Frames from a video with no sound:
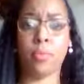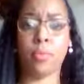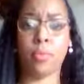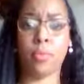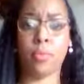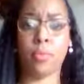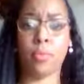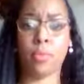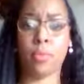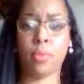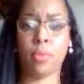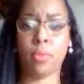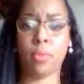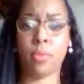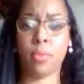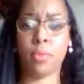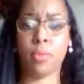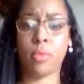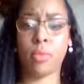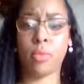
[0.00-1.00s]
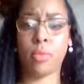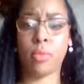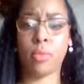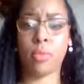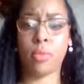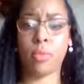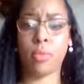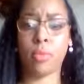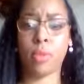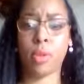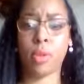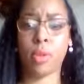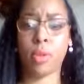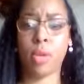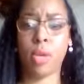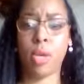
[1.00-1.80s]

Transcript: (silence)